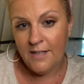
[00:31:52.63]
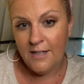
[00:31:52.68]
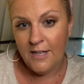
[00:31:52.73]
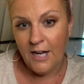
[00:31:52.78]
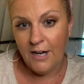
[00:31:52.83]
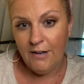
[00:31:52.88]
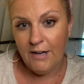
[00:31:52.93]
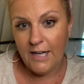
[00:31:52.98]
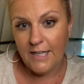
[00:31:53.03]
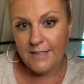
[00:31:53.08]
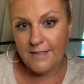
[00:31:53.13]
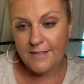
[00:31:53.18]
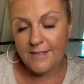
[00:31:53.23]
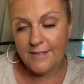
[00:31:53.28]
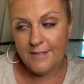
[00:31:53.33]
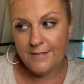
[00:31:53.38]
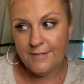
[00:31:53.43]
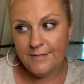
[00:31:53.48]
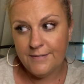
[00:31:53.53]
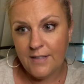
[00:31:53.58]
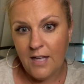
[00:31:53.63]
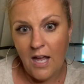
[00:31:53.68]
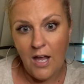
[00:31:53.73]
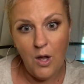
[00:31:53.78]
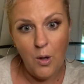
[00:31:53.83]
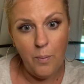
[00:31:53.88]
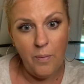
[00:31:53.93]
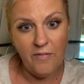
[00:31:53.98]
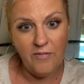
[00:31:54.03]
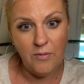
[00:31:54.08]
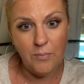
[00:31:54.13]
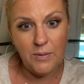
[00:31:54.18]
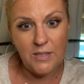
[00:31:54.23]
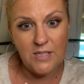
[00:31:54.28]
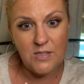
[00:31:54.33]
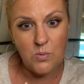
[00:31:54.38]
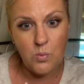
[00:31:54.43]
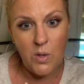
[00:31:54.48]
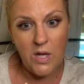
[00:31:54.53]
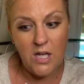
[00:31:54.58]
All right. I hope everybody
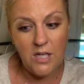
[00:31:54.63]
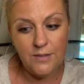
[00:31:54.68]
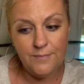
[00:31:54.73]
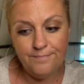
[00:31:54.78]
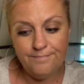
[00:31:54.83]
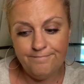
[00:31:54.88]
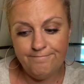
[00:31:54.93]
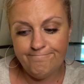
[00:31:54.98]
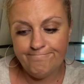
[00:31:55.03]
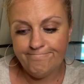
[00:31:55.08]
is well,